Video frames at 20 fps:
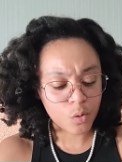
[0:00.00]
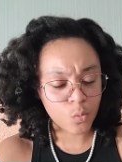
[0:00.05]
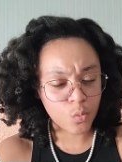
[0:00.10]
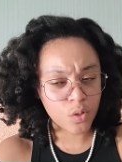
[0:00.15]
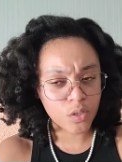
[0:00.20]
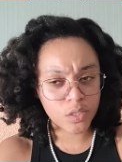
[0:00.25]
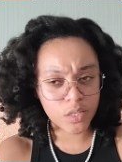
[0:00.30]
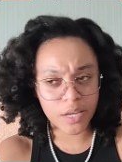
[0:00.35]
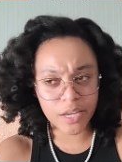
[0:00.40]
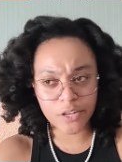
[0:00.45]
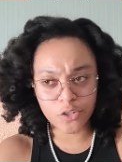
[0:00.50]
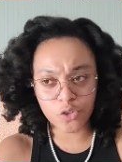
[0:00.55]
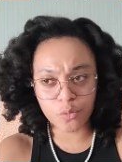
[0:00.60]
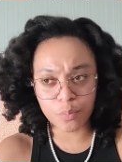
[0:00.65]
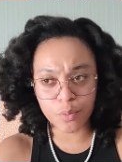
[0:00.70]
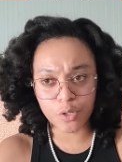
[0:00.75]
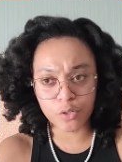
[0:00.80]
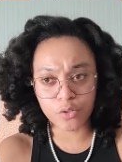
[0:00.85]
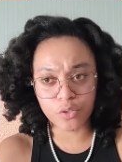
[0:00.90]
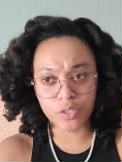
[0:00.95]
was an Asian
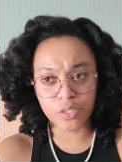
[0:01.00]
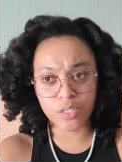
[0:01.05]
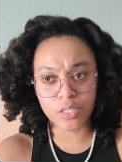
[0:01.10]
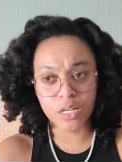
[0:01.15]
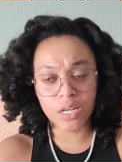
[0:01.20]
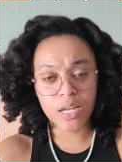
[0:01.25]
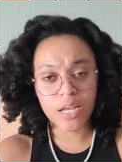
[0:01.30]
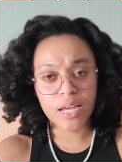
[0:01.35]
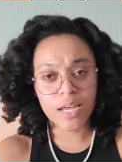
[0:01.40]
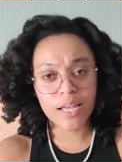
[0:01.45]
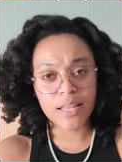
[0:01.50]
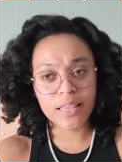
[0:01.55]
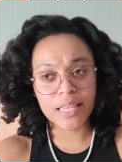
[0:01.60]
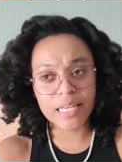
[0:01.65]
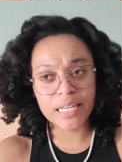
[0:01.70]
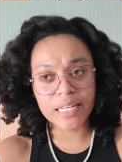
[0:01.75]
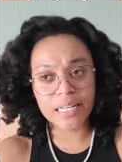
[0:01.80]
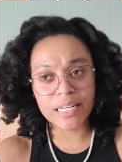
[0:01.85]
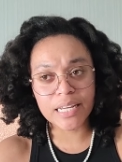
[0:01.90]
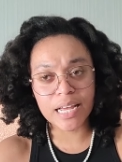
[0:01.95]
person and
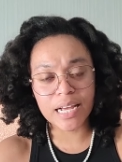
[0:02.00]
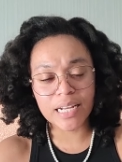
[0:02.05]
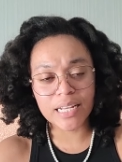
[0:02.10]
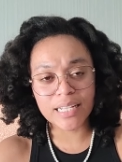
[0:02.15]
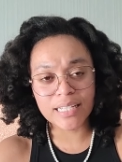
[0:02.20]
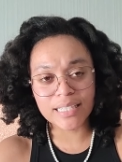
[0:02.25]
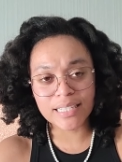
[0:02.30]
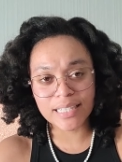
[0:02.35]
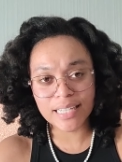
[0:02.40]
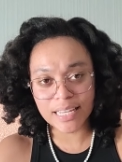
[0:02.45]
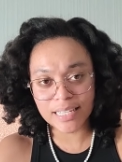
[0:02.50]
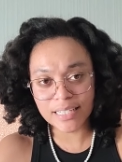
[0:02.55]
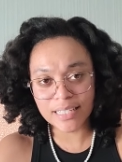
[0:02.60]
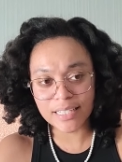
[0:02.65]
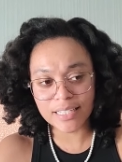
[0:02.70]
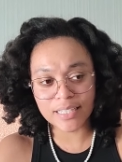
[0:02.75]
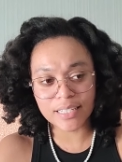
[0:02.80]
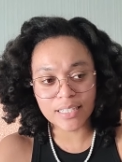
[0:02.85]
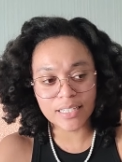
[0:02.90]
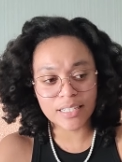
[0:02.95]
they did not
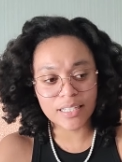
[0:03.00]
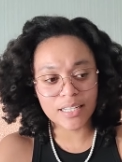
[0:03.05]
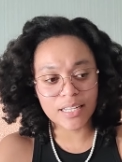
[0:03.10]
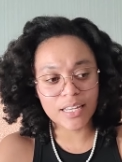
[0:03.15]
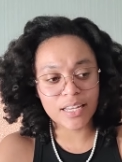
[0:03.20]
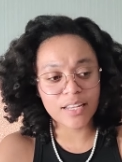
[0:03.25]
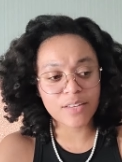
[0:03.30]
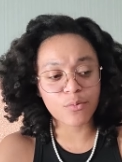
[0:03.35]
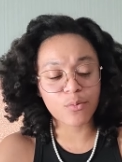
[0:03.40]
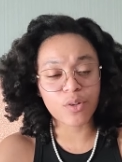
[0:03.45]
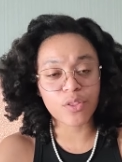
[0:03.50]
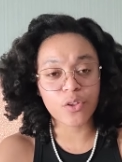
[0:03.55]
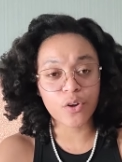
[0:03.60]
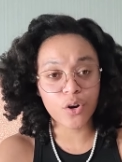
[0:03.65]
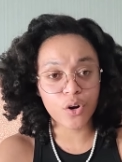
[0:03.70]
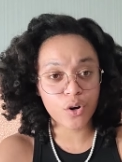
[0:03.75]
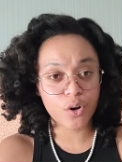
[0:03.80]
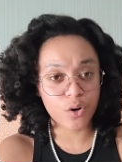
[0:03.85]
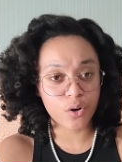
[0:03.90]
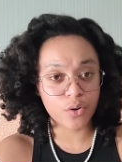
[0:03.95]
contest it. And with
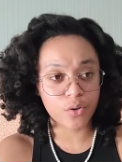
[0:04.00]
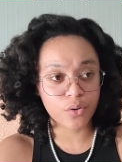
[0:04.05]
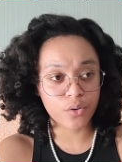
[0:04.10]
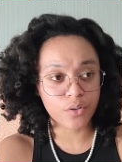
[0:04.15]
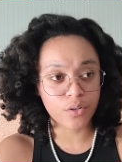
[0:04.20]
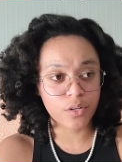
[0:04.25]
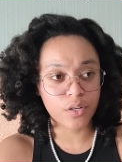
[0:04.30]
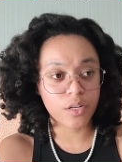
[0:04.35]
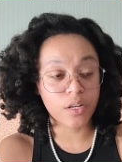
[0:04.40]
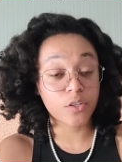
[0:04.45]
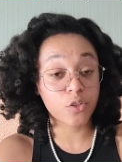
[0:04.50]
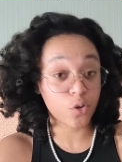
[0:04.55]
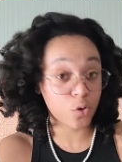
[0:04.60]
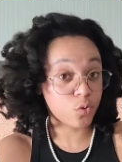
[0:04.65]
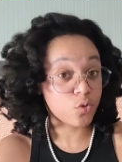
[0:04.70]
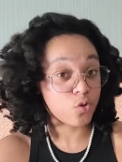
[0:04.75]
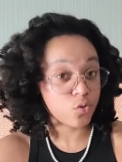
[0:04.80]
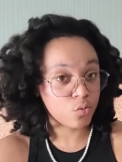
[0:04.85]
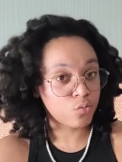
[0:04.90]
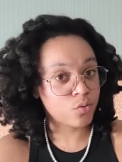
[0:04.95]
her, so
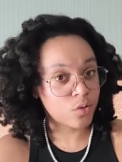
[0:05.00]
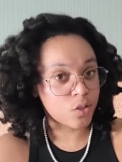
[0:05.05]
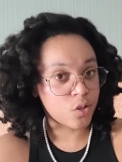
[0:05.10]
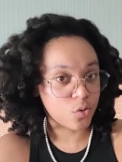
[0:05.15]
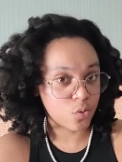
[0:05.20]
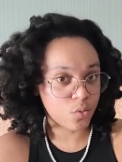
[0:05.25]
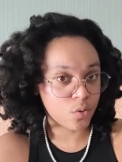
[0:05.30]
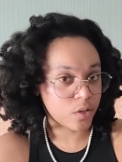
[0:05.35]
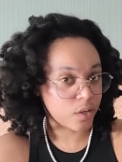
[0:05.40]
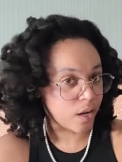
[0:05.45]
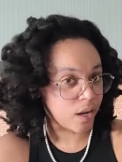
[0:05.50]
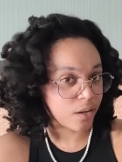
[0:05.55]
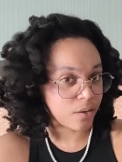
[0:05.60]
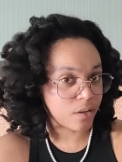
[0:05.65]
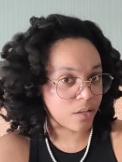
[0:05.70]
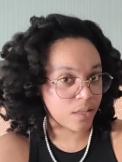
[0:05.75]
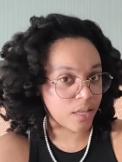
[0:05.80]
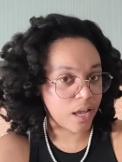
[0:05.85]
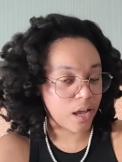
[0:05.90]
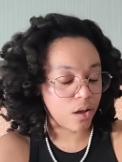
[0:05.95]
you still were not
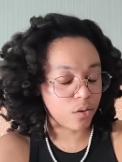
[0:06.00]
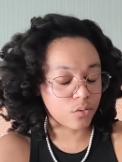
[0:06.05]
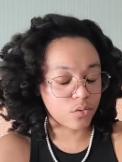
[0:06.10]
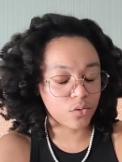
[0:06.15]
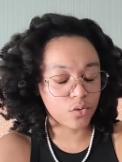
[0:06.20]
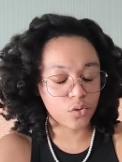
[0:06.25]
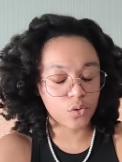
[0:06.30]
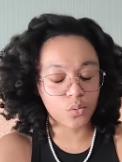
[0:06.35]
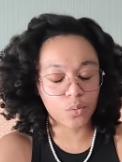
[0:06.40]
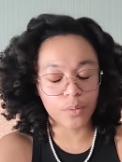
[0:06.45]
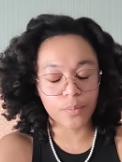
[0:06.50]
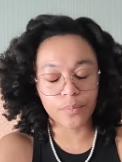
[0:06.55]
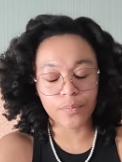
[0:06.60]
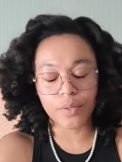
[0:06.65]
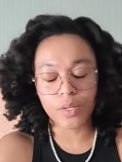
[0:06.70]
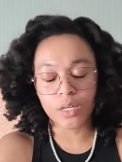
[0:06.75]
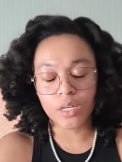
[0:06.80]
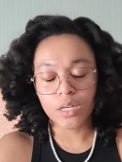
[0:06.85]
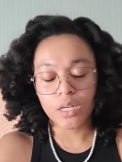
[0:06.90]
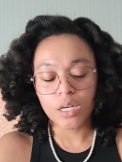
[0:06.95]
allowed to do it.
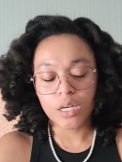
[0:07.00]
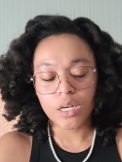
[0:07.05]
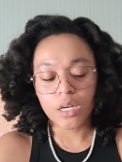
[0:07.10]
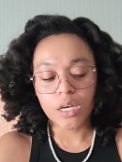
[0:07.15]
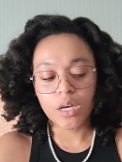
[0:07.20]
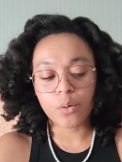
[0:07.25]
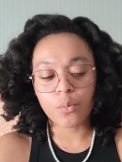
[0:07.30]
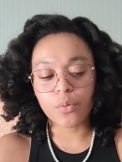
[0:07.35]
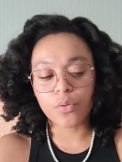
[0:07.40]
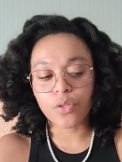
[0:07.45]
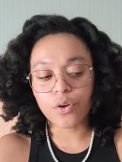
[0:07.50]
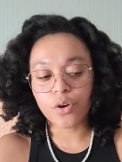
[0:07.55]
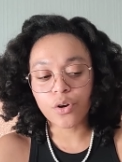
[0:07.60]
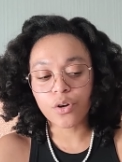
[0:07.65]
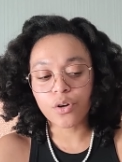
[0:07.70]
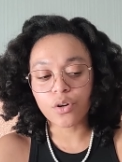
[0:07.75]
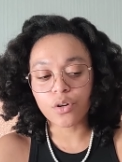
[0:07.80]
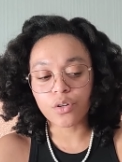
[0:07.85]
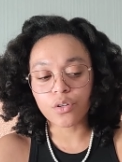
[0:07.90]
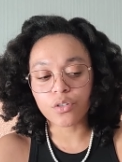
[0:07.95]
And with
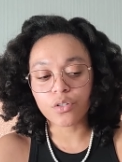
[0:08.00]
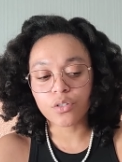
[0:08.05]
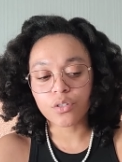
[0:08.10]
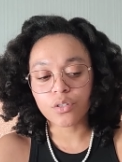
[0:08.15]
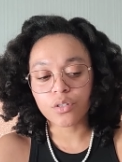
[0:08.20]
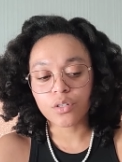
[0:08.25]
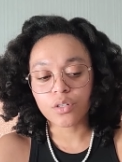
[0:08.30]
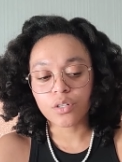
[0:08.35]
her,